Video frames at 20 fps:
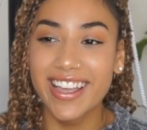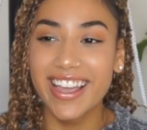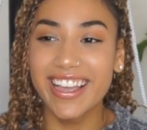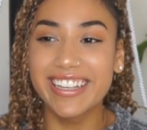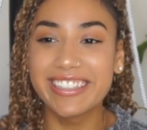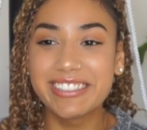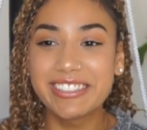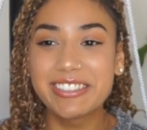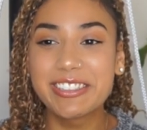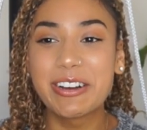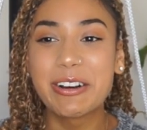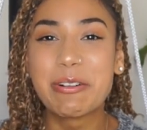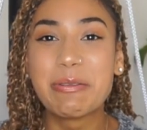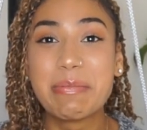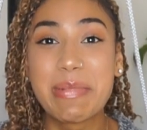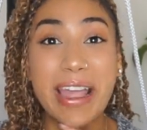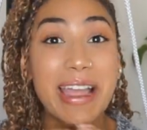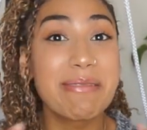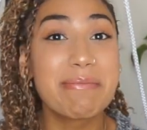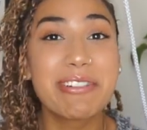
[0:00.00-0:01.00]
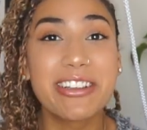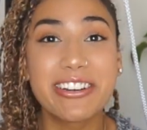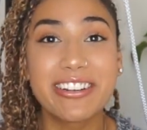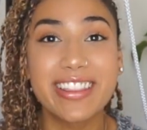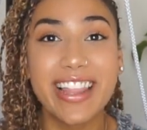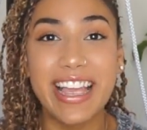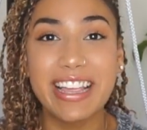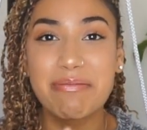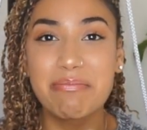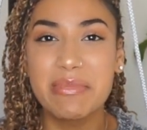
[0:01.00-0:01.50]
And so maybe
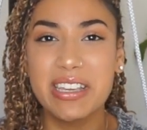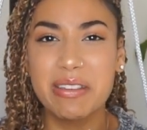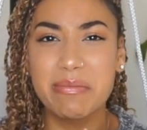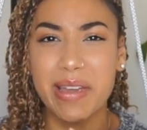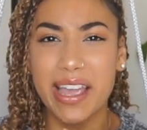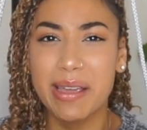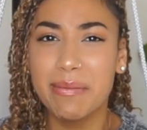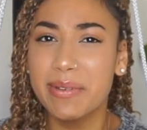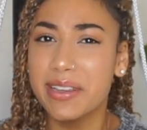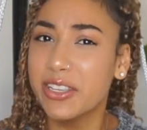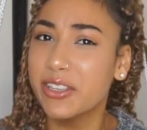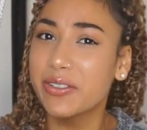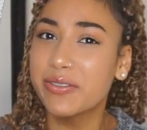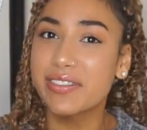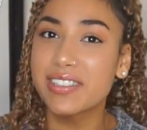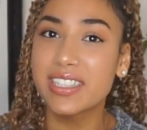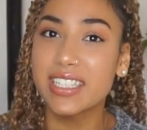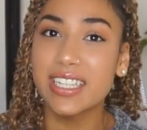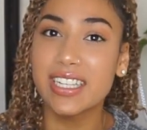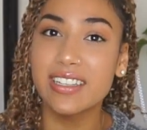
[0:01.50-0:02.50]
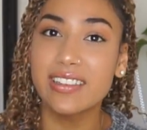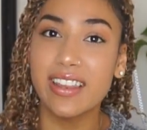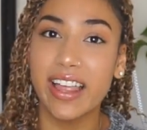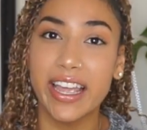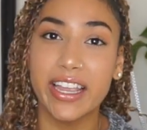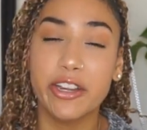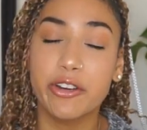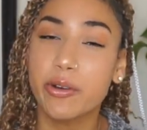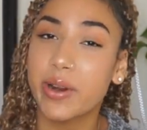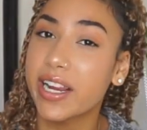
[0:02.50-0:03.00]
you're like me, maybe you've seen
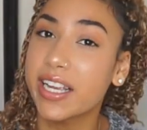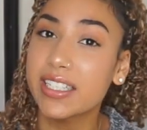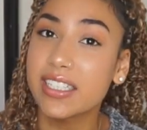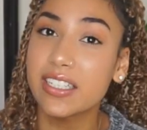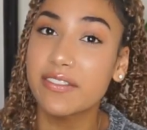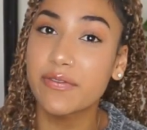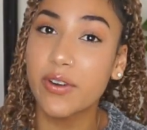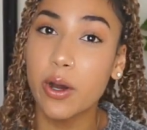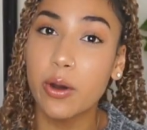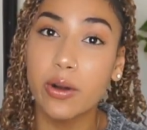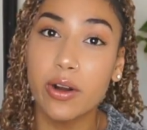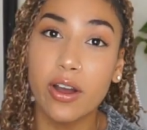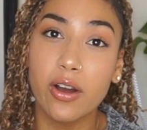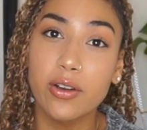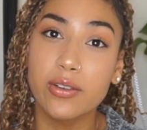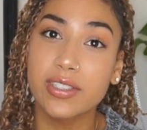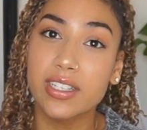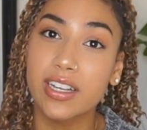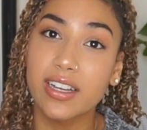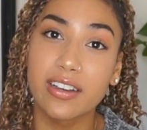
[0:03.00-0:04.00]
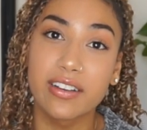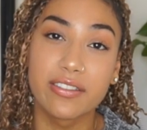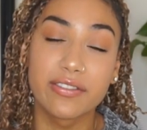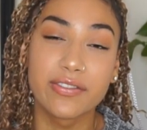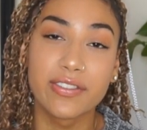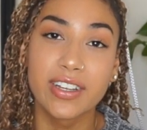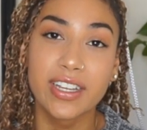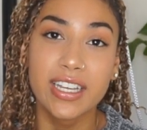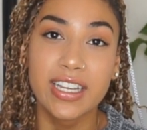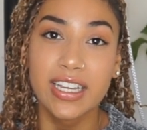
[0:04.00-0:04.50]
like crazy photos
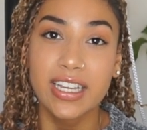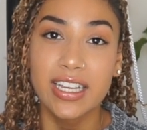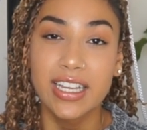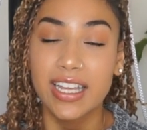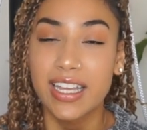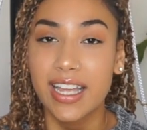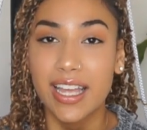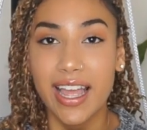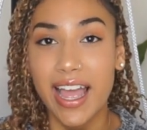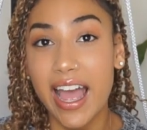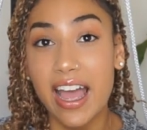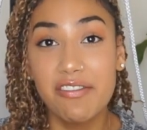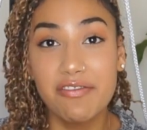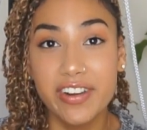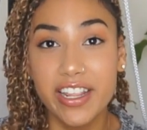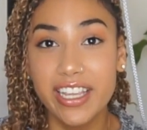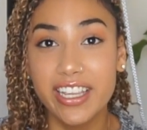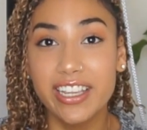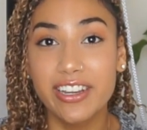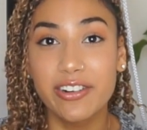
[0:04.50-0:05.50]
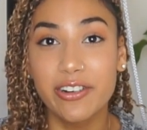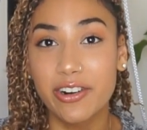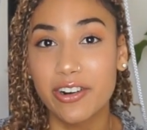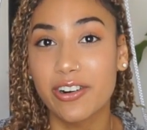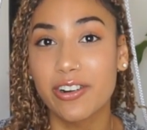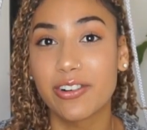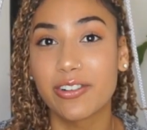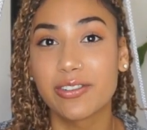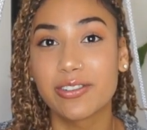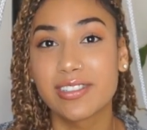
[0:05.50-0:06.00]
of half naked
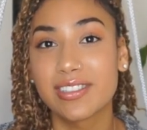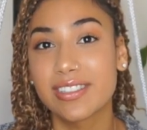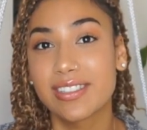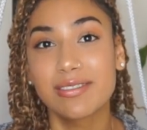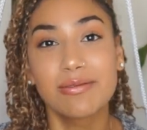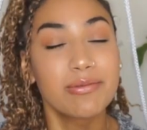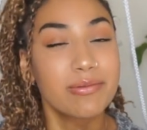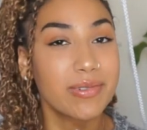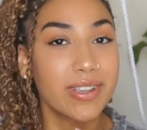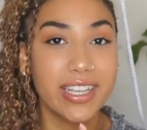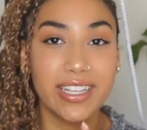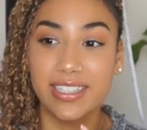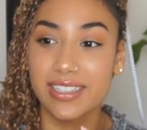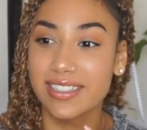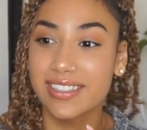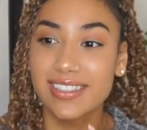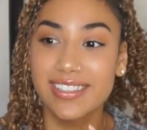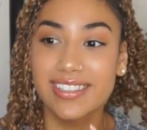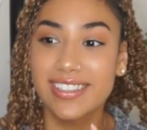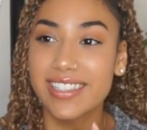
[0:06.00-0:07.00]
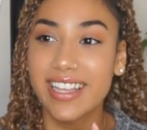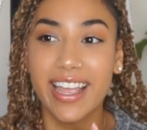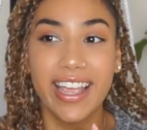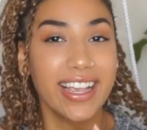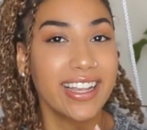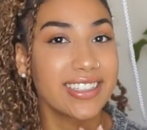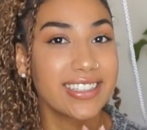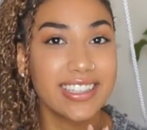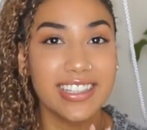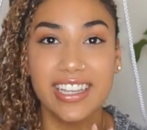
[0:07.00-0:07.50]
girls and
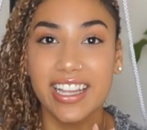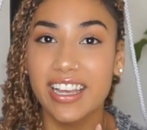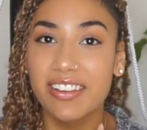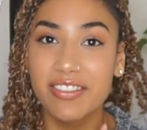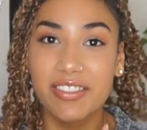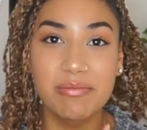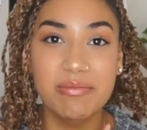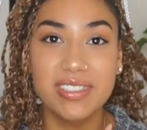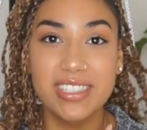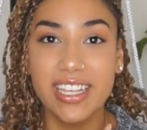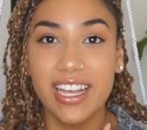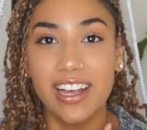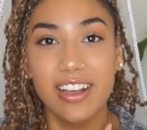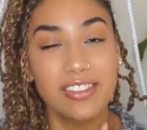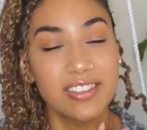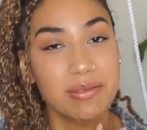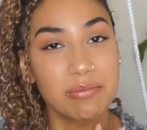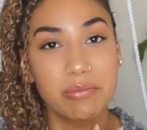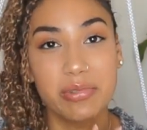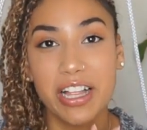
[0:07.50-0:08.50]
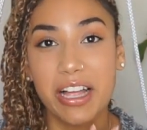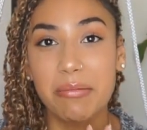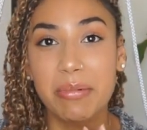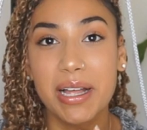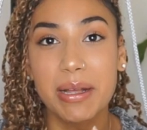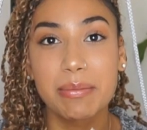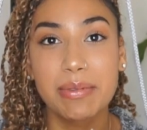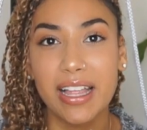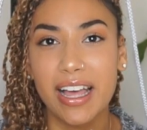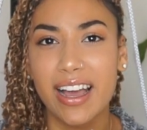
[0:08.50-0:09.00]
saying to love themselves and blah
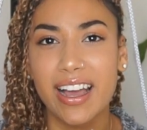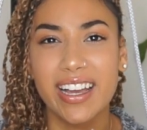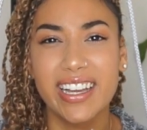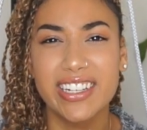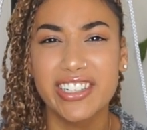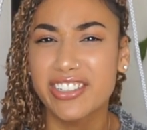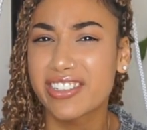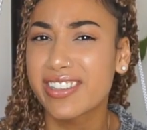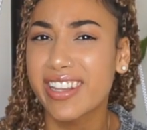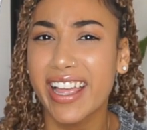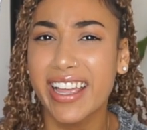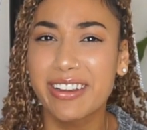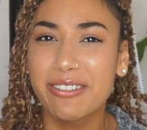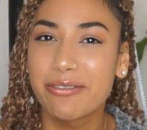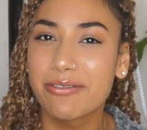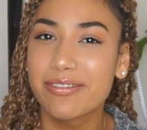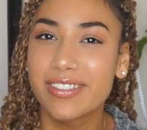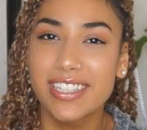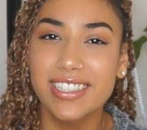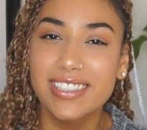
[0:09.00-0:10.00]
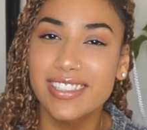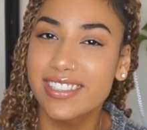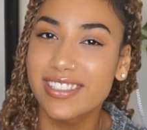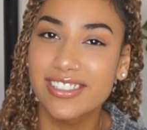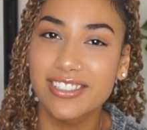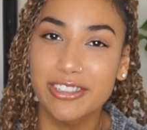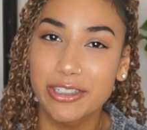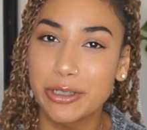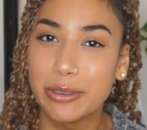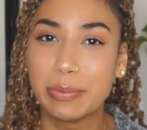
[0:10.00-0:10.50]
blah blah and you're like this is
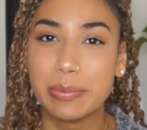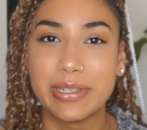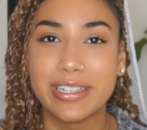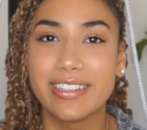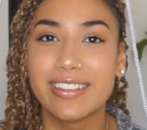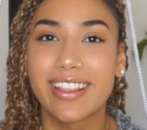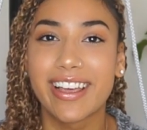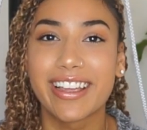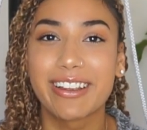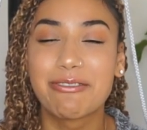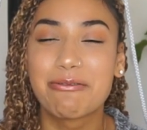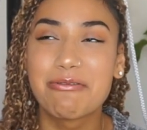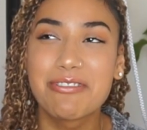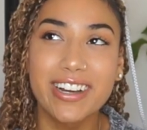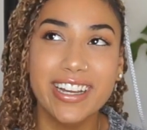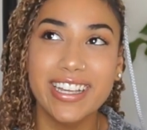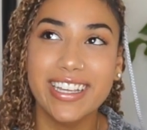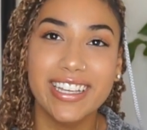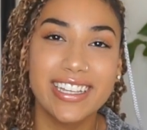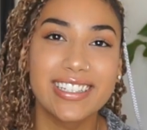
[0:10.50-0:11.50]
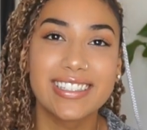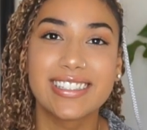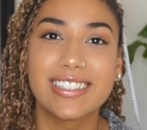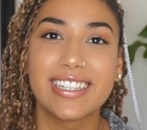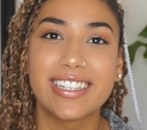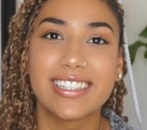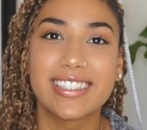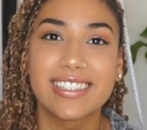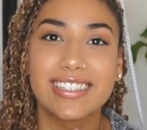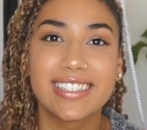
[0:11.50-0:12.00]
stupid like what is
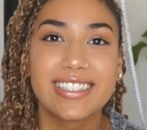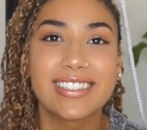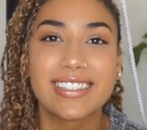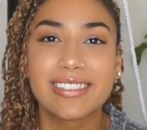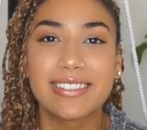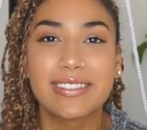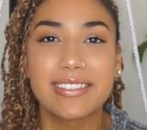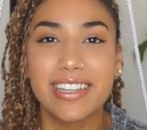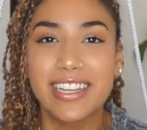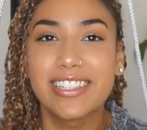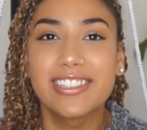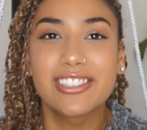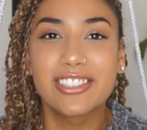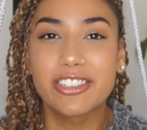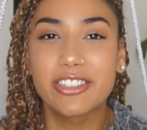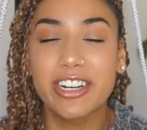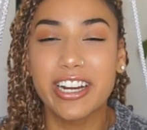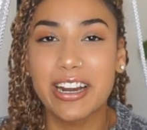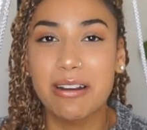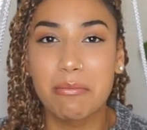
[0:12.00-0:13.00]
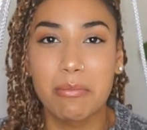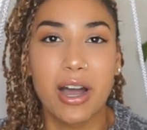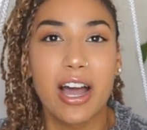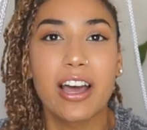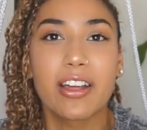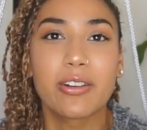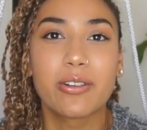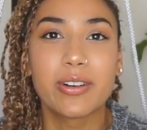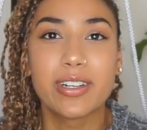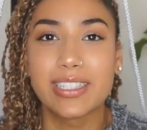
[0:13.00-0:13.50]
this this Instagram
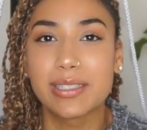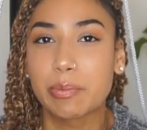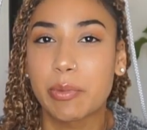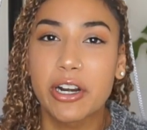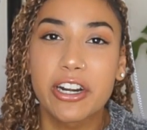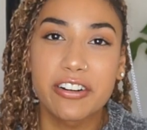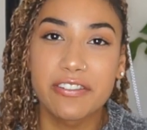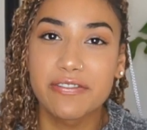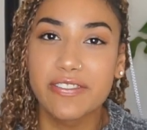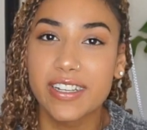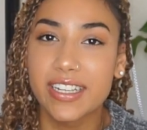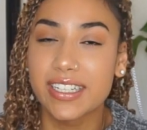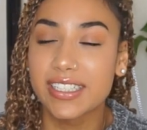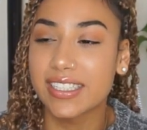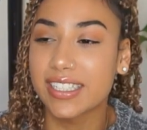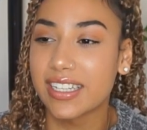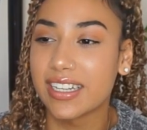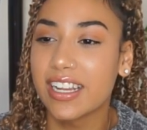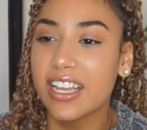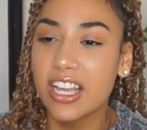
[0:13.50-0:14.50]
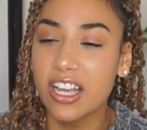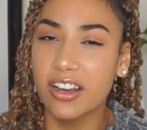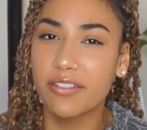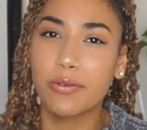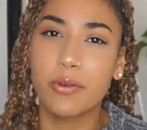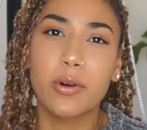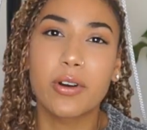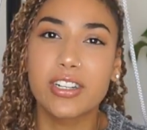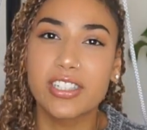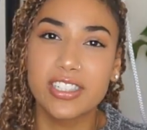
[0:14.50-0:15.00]
model is perfect and
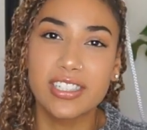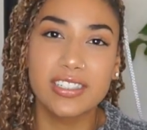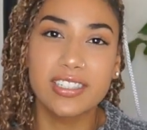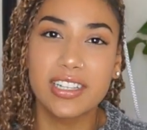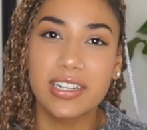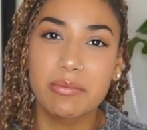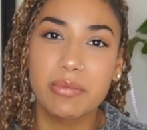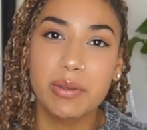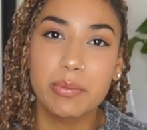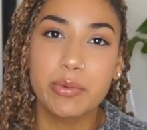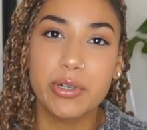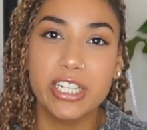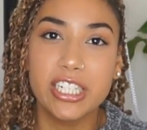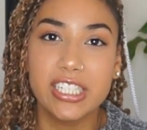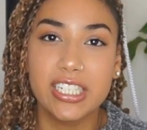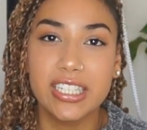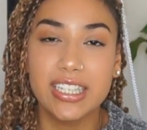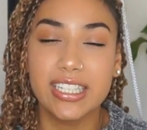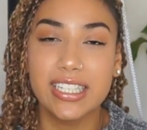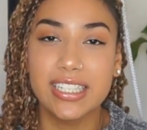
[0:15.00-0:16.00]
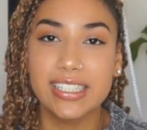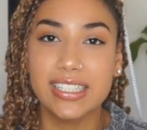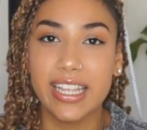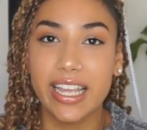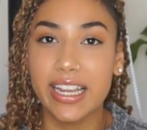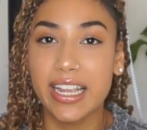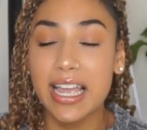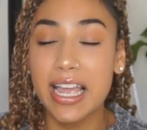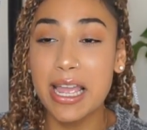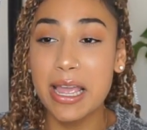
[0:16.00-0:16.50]
of course she's gonna be preaching this
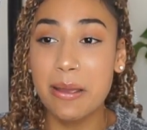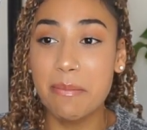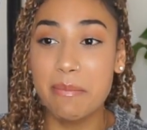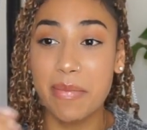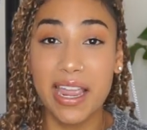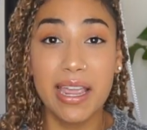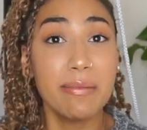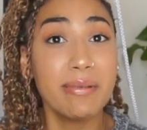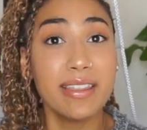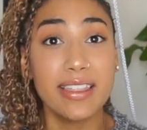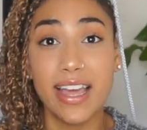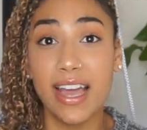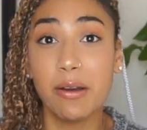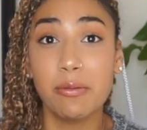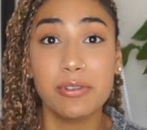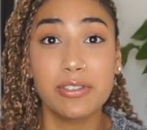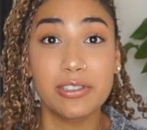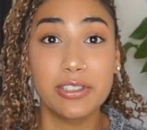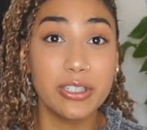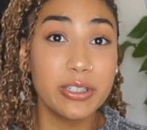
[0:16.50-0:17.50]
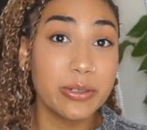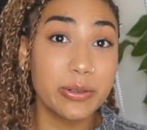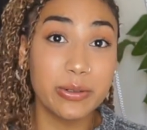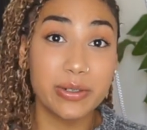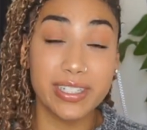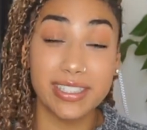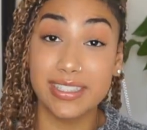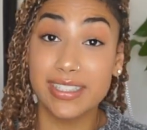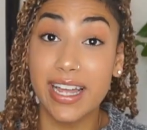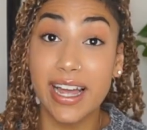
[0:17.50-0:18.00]
like maybe that was you
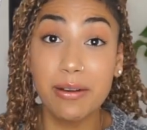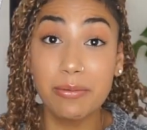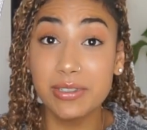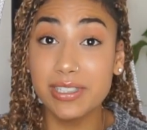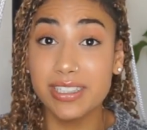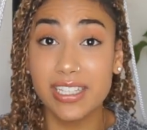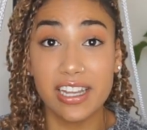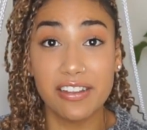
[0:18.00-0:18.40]
because that was